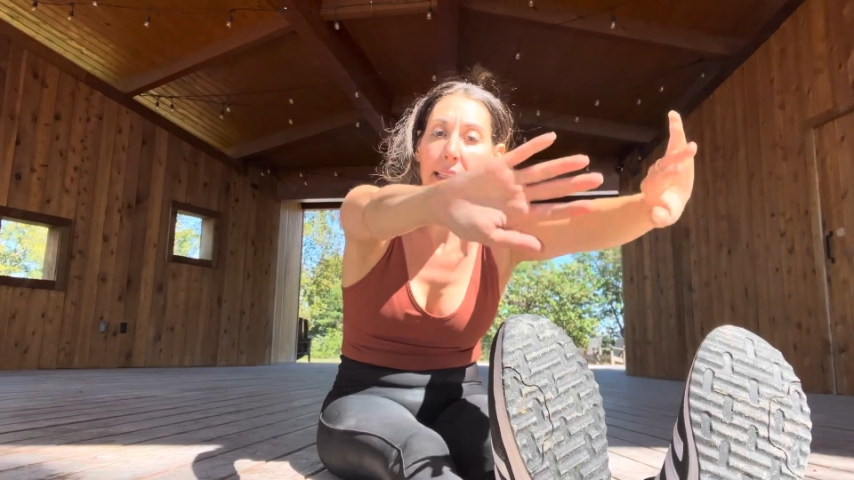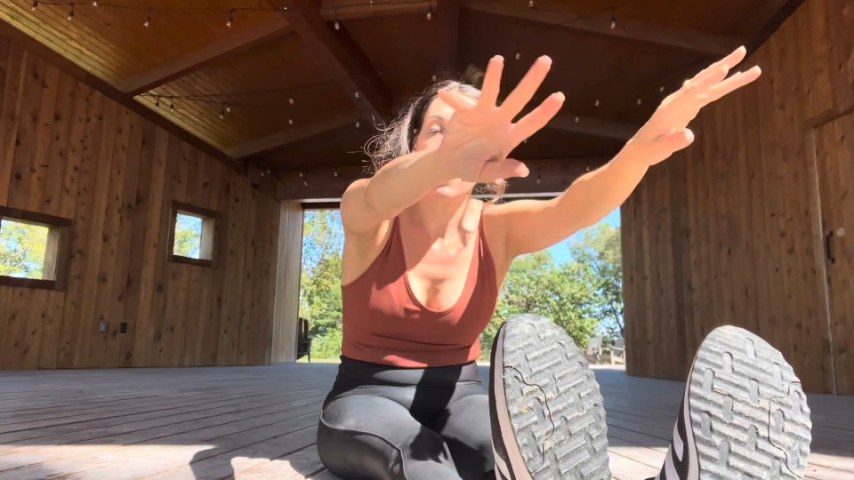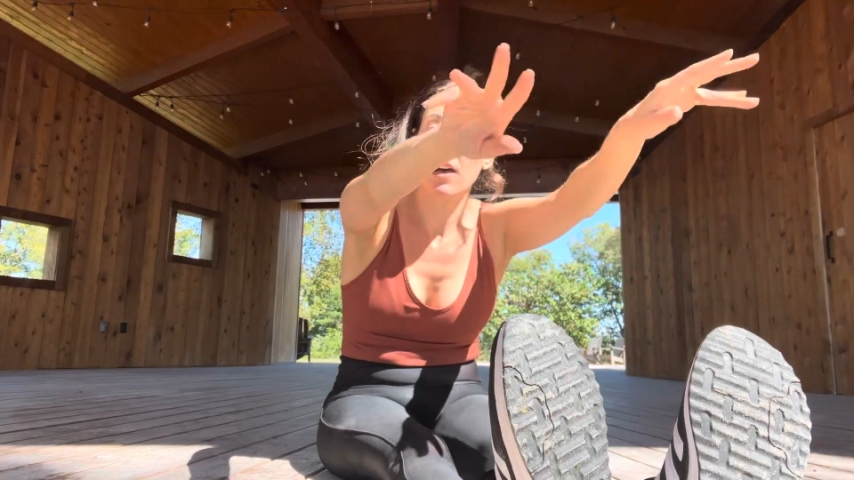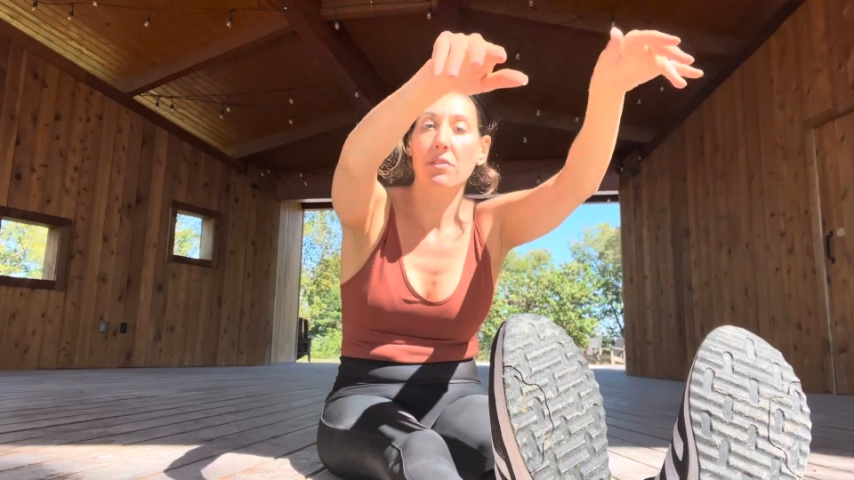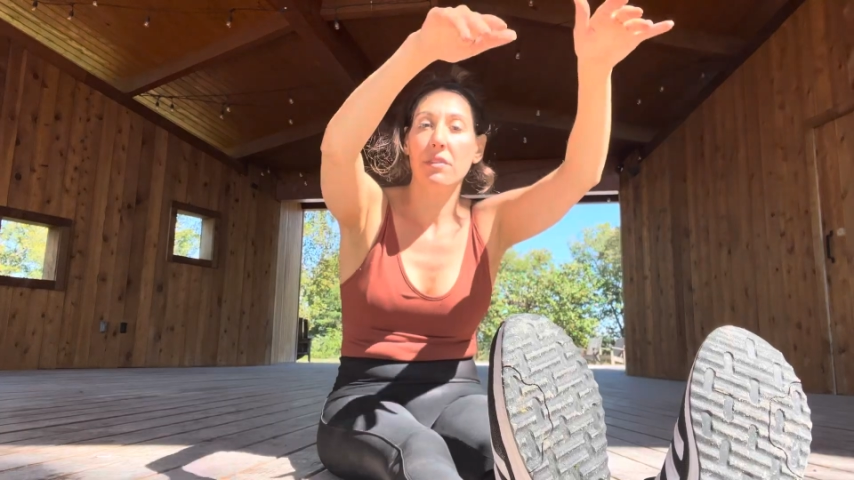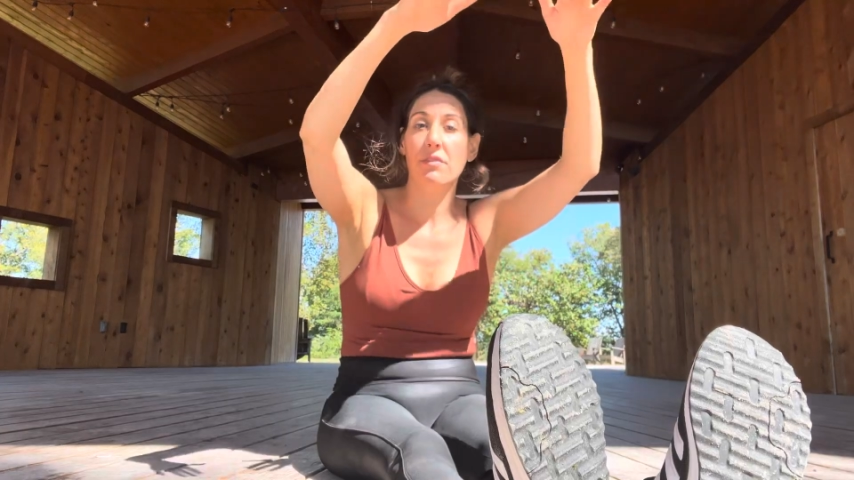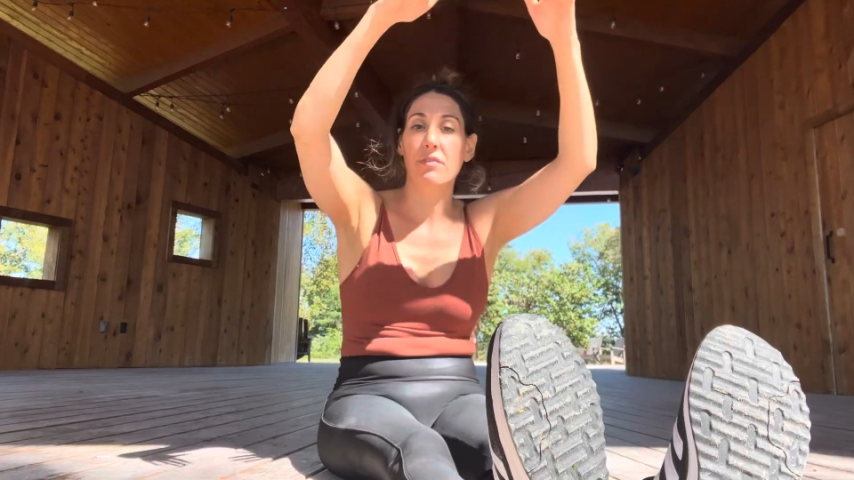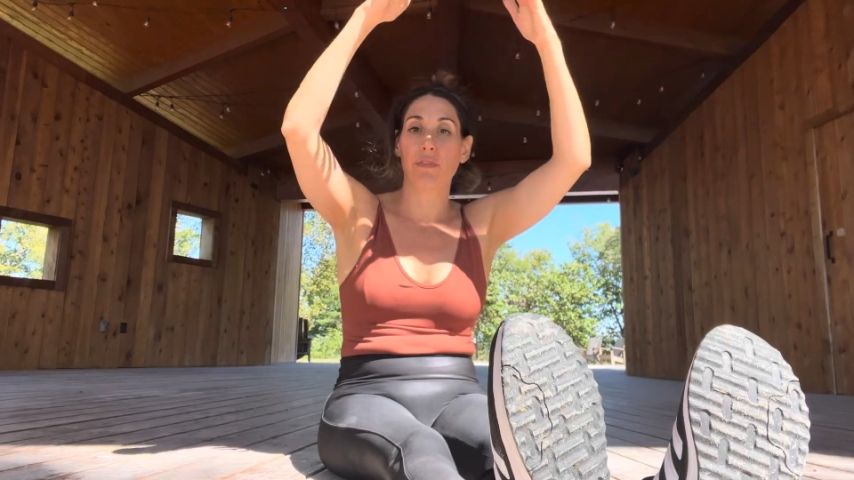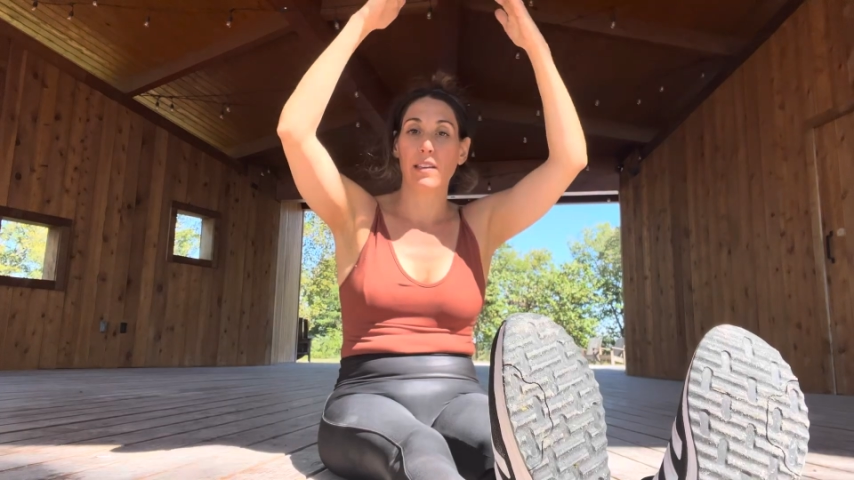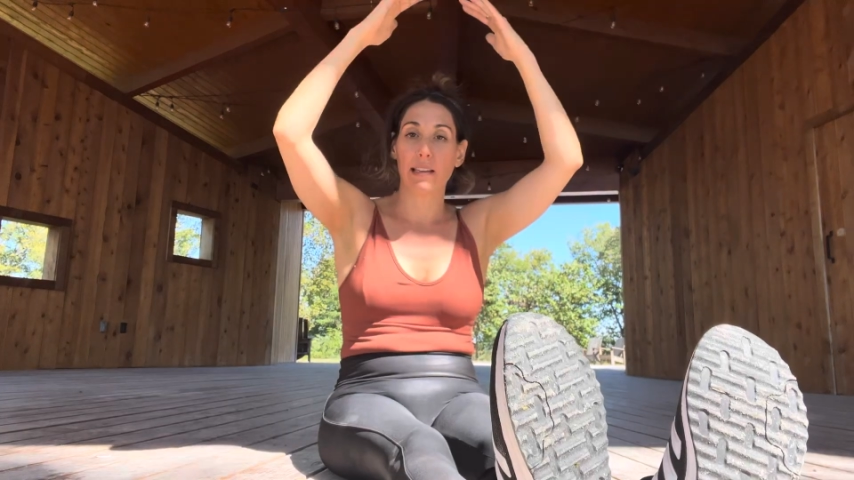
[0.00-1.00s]
out the
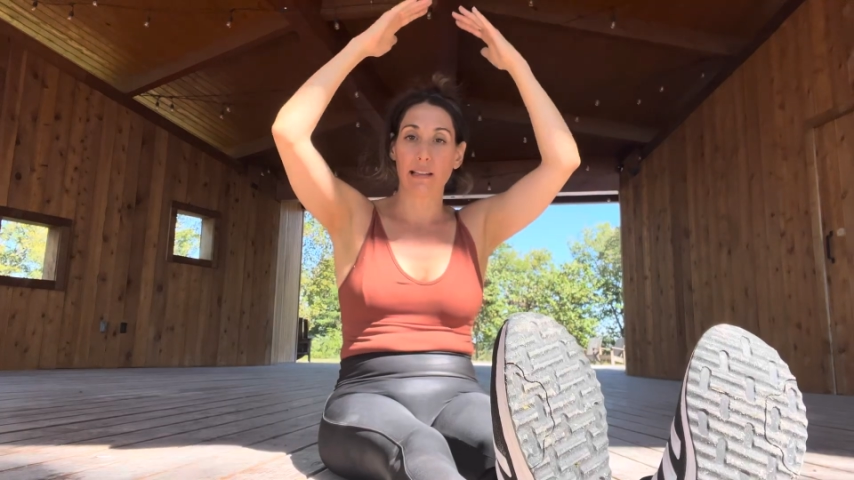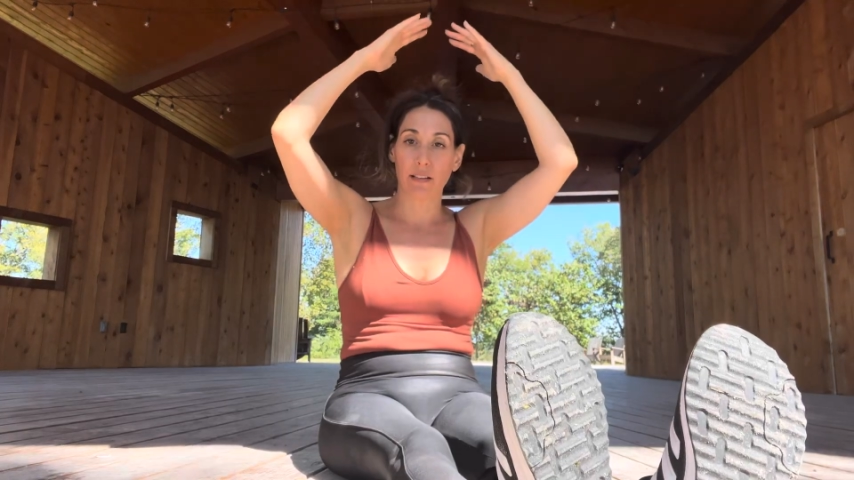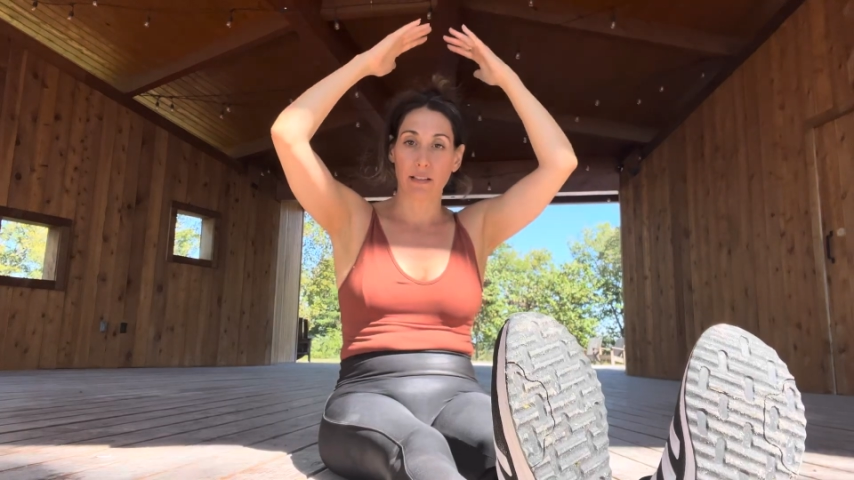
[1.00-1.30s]
feet.